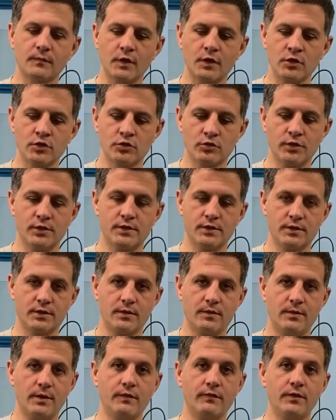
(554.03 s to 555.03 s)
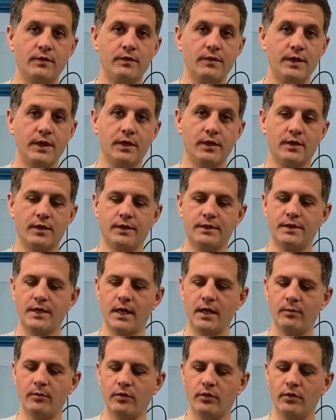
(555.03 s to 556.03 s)
so it's even thicker at the
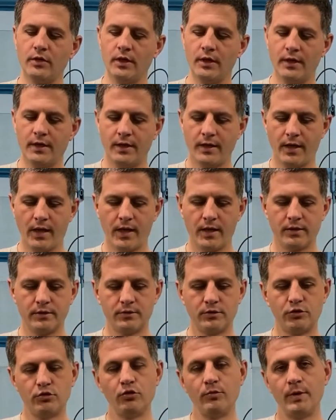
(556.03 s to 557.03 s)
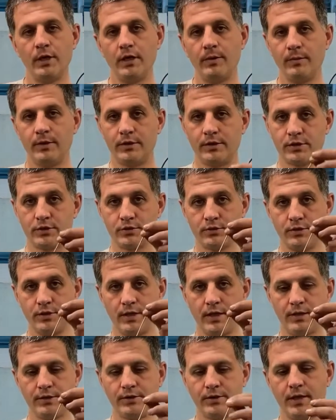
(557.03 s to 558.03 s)
elbow, and 2 millimeters on the
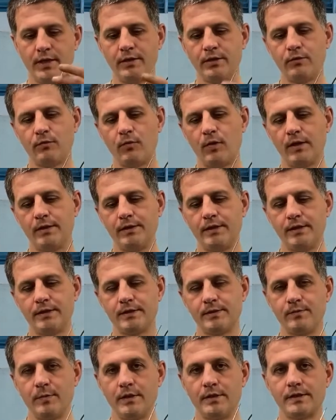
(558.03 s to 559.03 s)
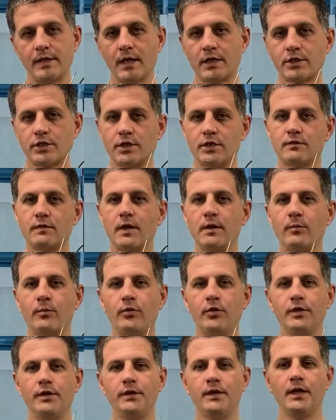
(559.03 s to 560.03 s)
other end, while this midsection is
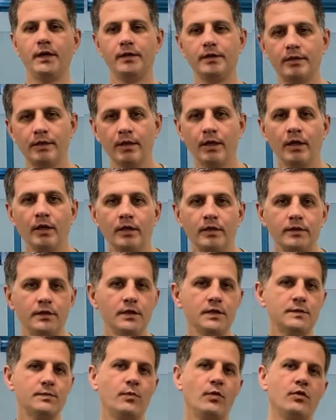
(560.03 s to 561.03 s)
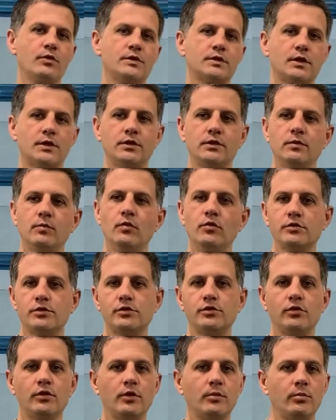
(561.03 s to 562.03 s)
1.8. These spokes are the most
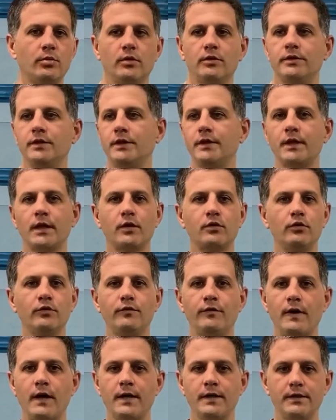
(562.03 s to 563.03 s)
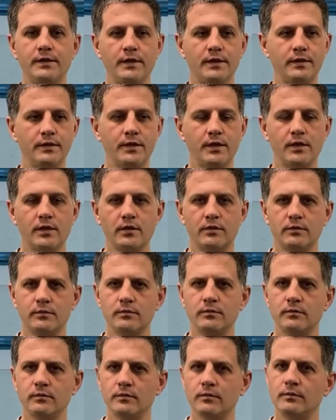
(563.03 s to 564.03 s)
durable that I could find, and they are
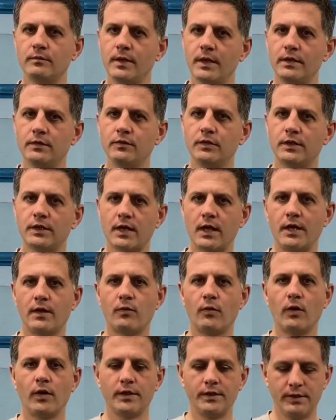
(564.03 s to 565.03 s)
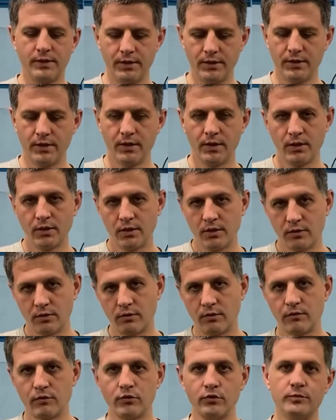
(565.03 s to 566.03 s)
made with high quality
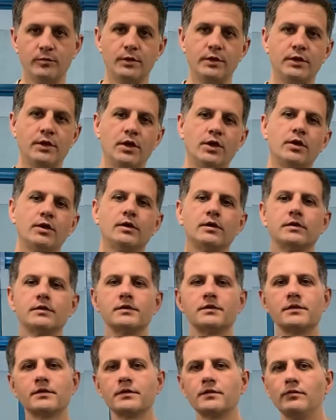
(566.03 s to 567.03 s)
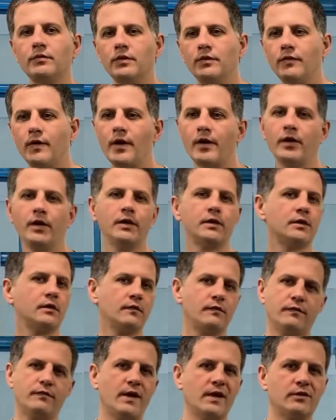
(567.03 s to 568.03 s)
of good materials with very little
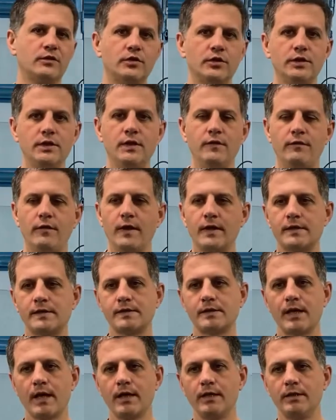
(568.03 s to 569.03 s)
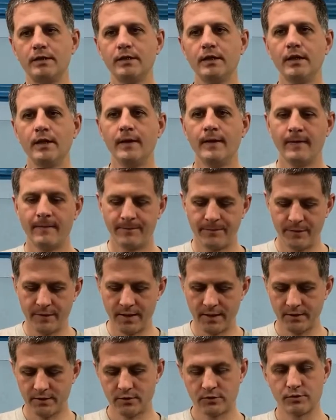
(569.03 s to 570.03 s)
factory defects, and
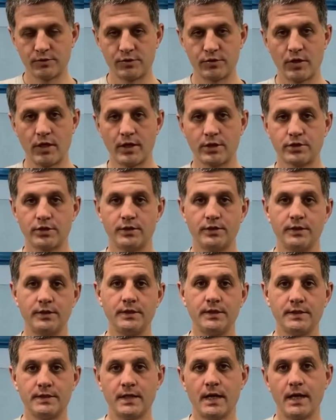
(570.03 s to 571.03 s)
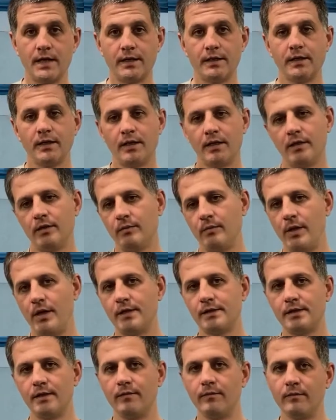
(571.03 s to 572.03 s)
that construction, the design,
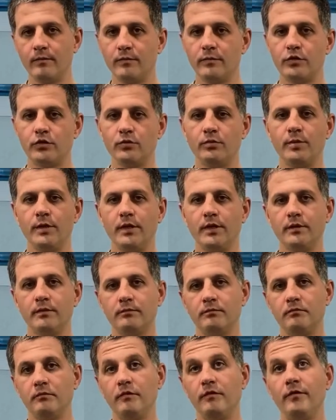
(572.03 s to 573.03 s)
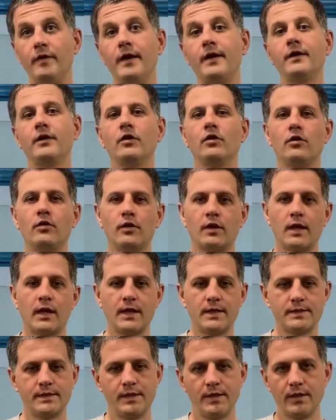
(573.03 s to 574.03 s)
makes them to be very long
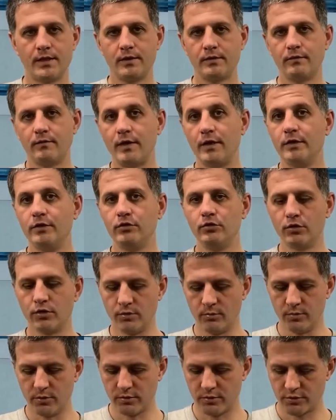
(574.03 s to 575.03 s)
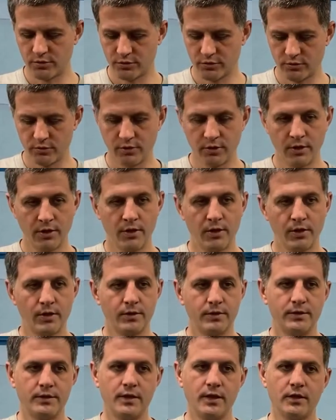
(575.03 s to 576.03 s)
lasting and very durable. So
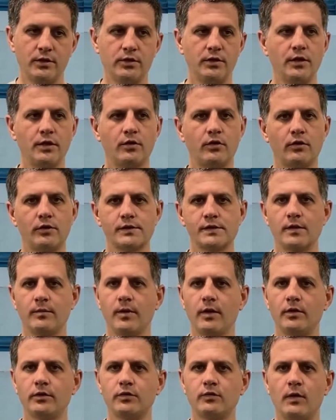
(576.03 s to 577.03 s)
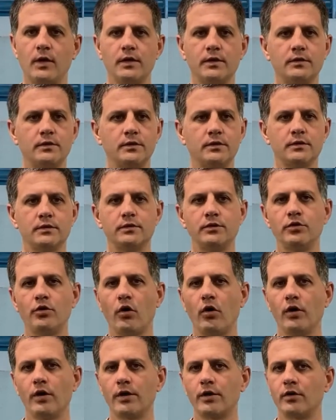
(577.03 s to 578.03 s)
they cost about $1
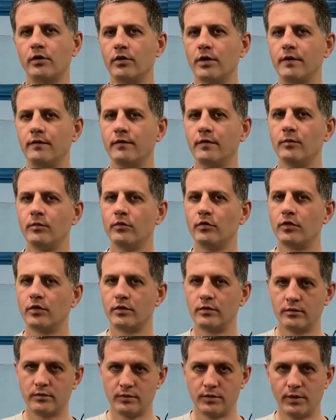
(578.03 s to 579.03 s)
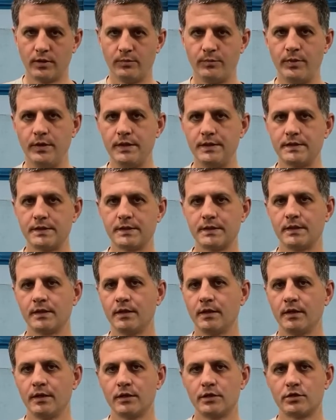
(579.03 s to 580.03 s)
or even more a piece.
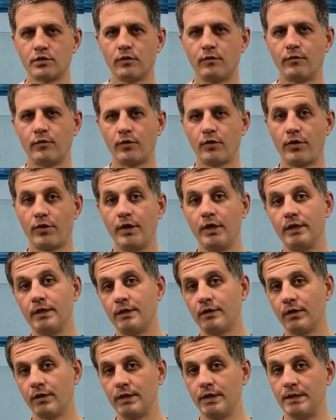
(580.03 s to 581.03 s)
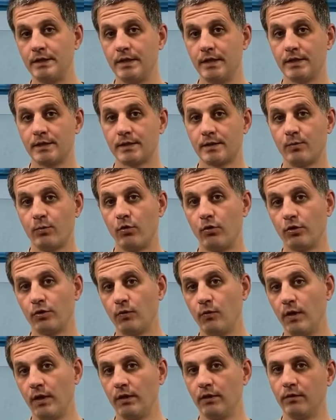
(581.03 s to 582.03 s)
So for a 36 spoked
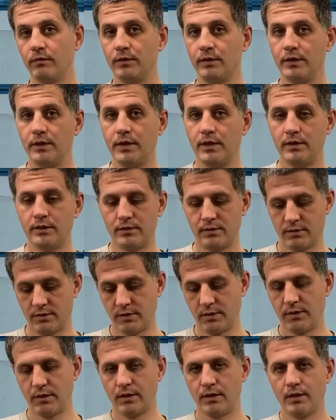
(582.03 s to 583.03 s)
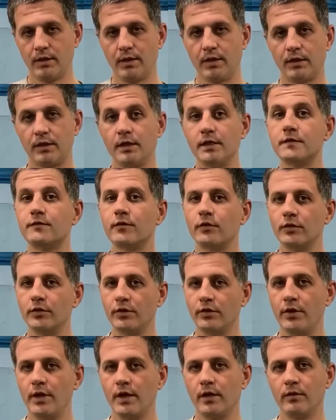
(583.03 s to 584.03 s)
wheel you would need, at least for the
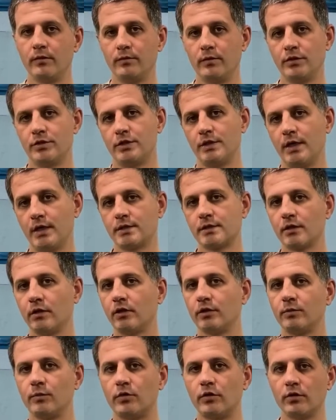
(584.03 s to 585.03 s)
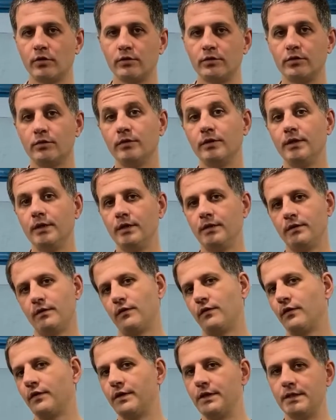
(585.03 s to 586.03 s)
rear, which takes a lot more load, you would need
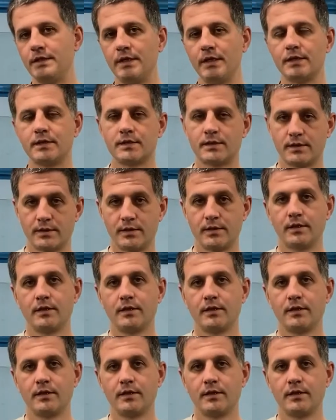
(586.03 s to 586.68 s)
$36